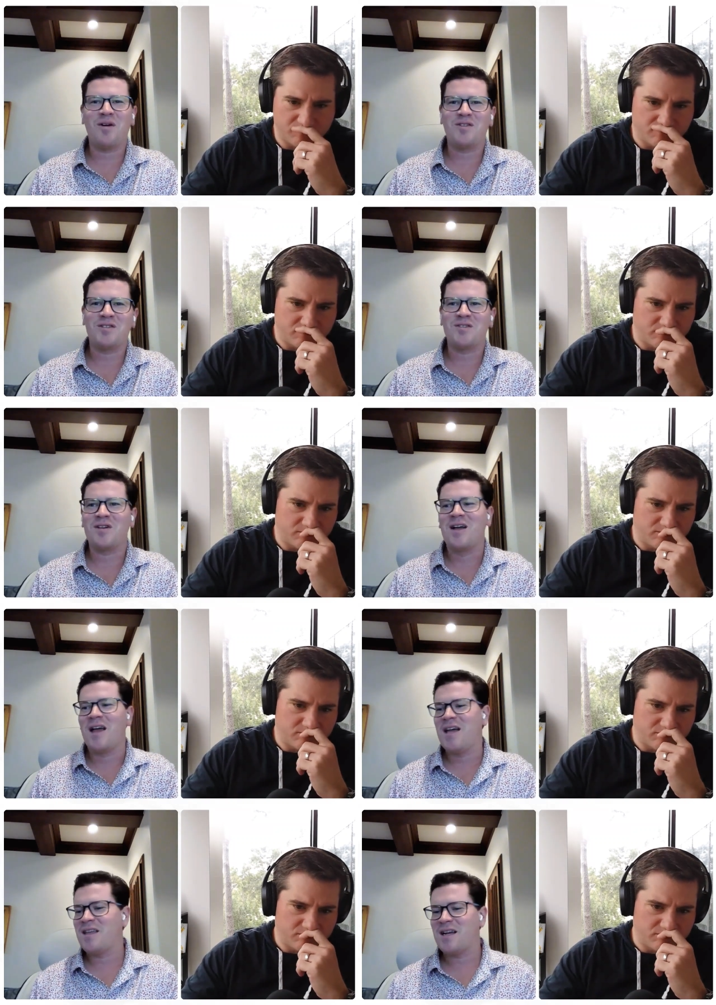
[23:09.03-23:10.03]
Speaker 1: margins, or
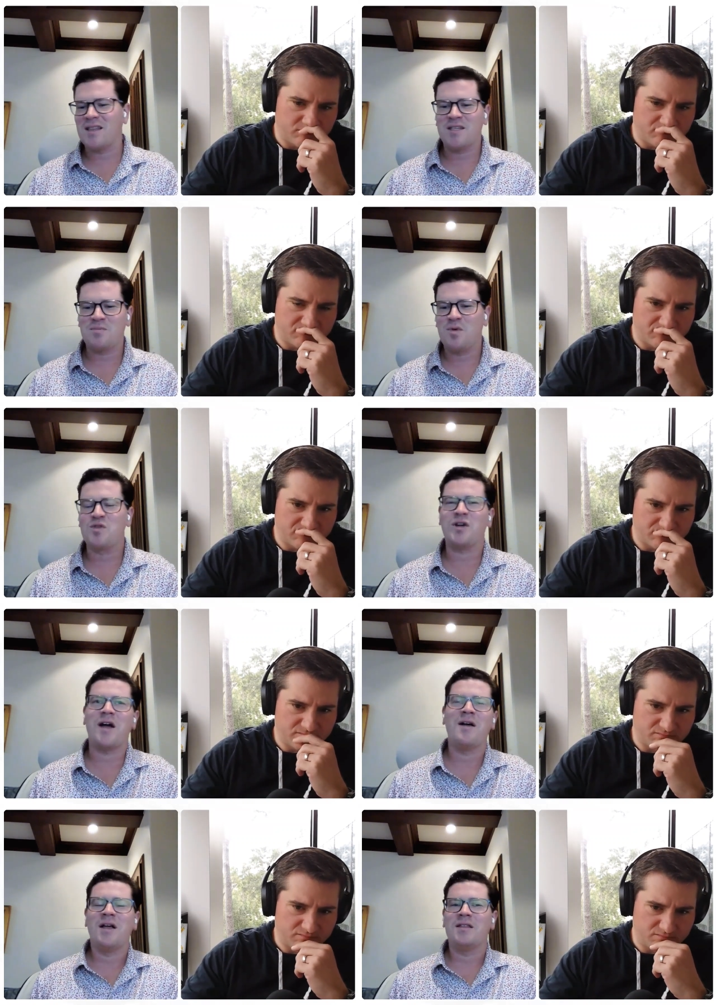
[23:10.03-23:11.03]
hey, they got this merger.
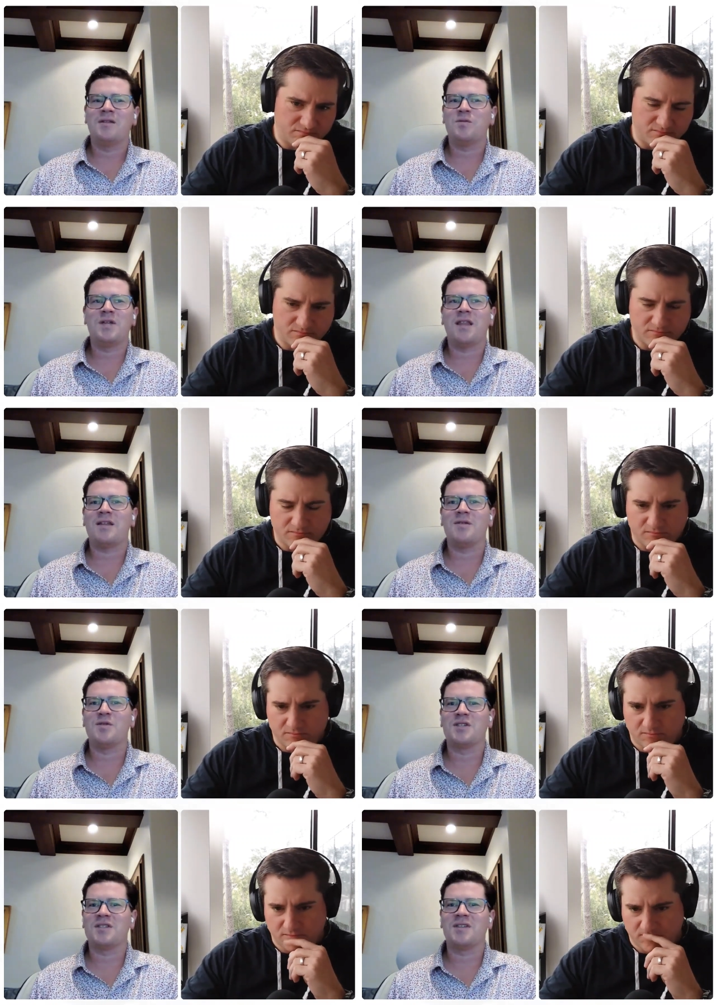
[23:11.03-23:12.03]
hat. There was nothing. It
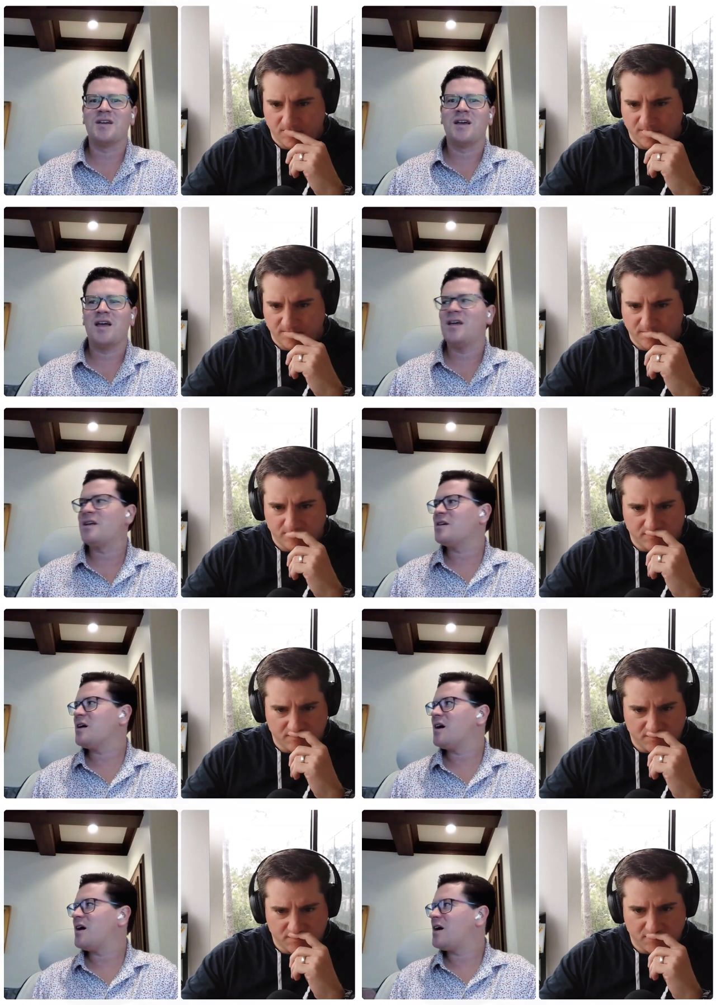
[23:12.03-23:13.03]
was just, hey,
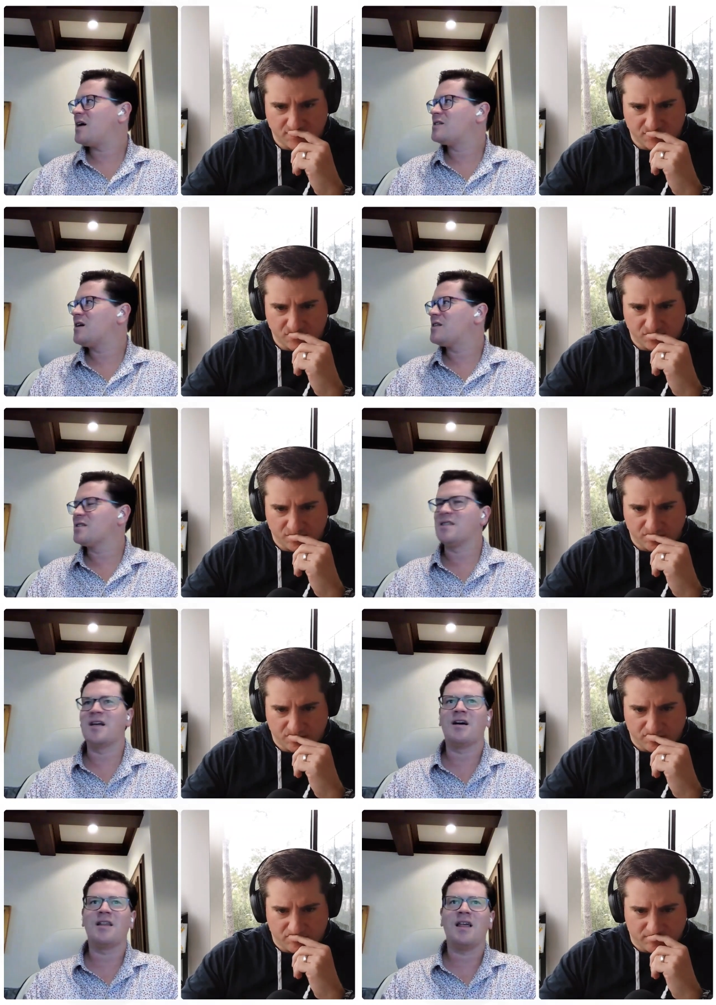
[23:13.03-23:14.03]
uh, I saw this
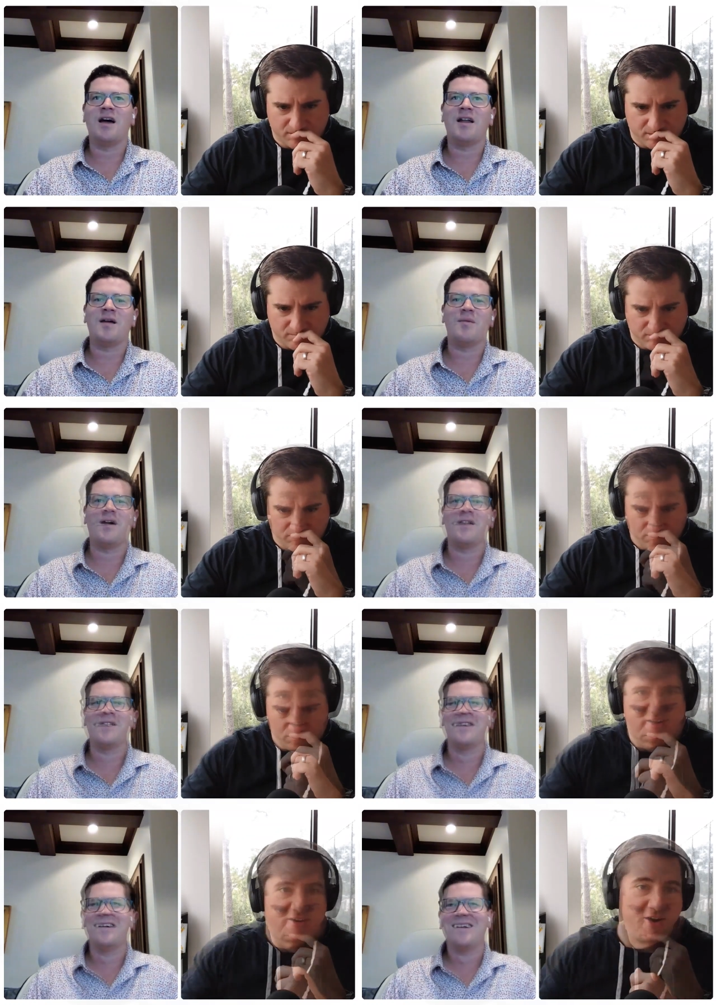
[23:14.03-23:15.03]
thing online, I bought
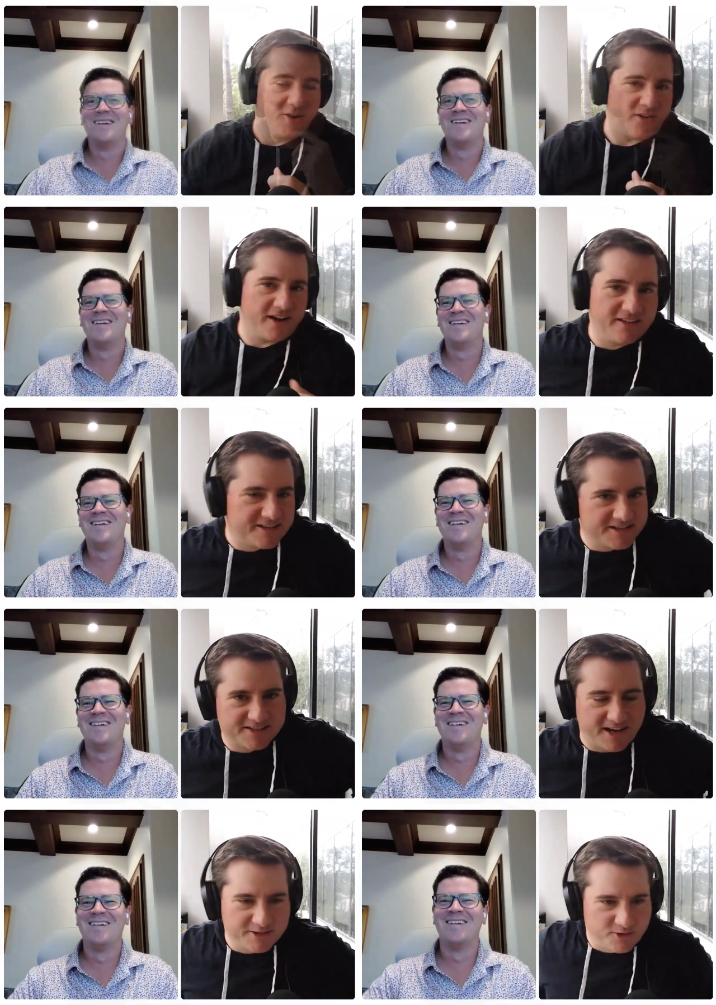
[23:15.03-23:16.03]
it.
Speaker 2: No, I like I
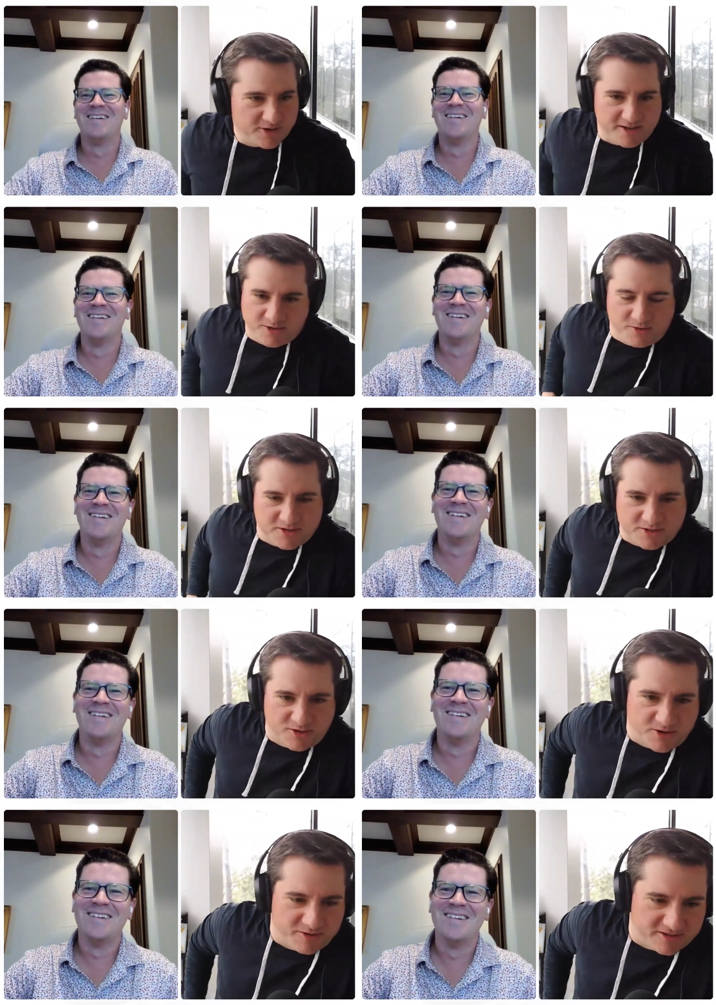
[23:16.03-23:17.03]
said, I don't, I don't
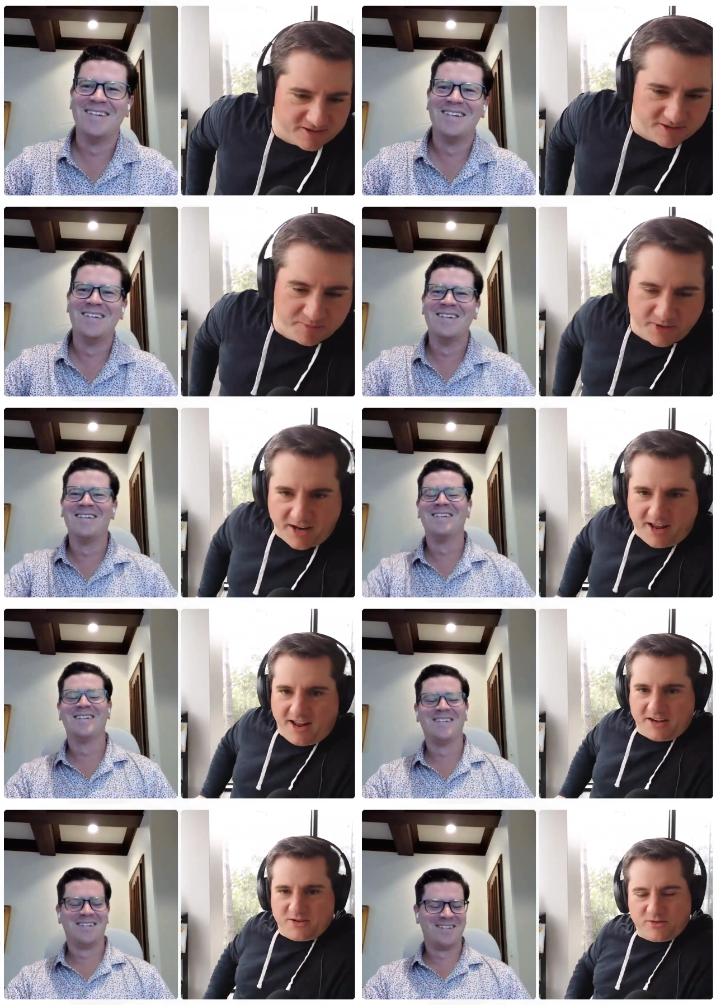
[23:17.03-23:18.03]
disagree with you, but I,
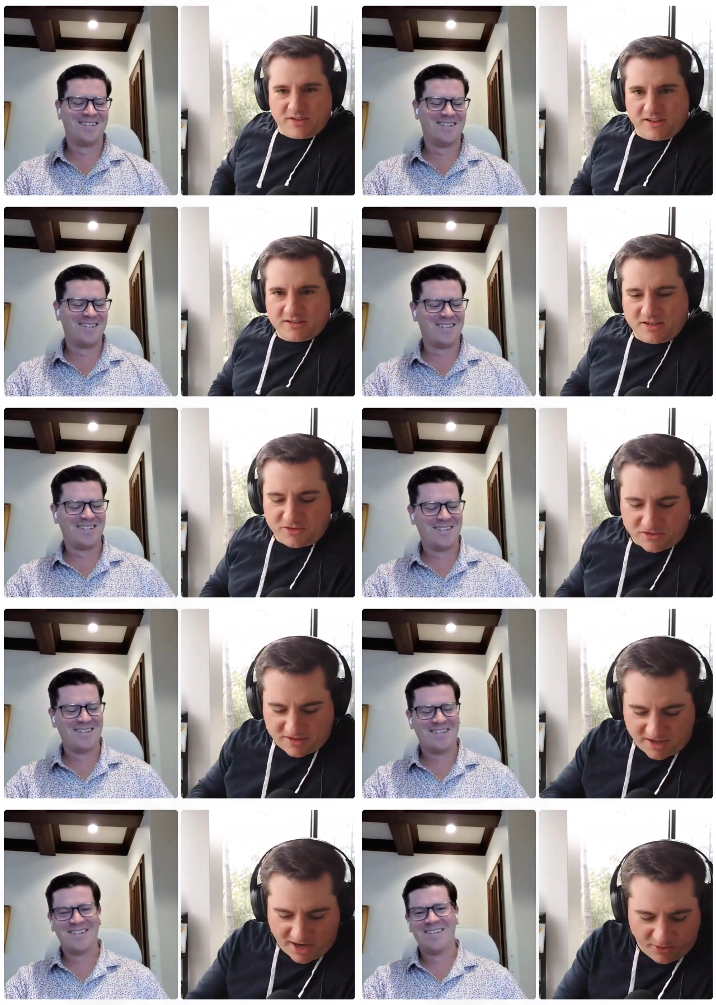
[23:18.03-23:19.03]
I do think it's
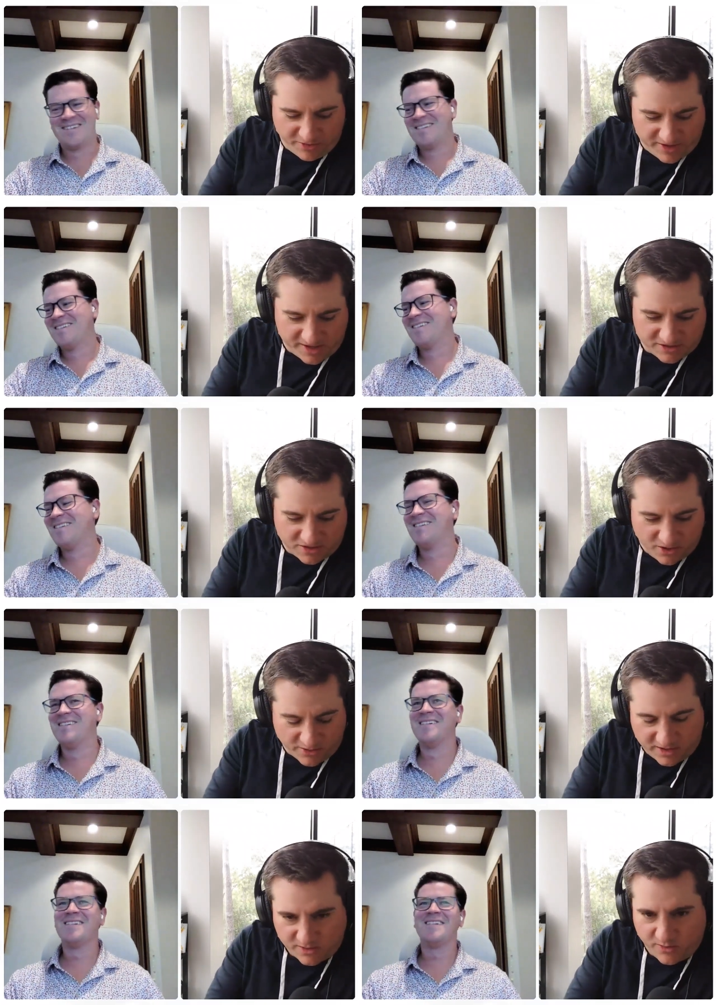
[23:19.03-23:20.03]
interesting. I don't think it's
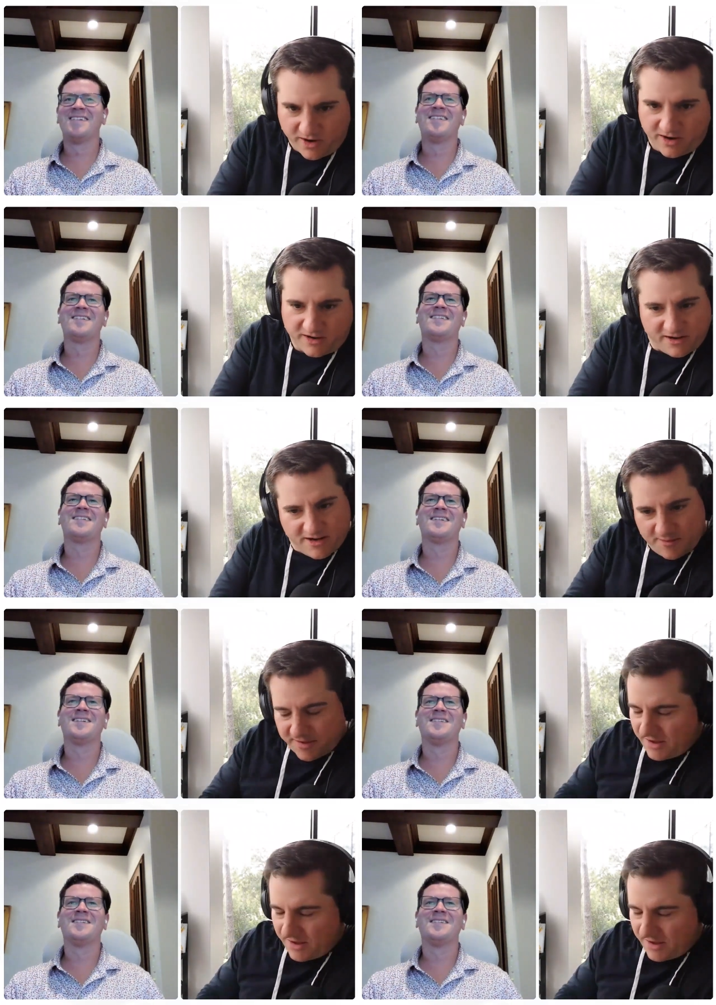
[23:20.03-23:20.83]
going anywhere. Um,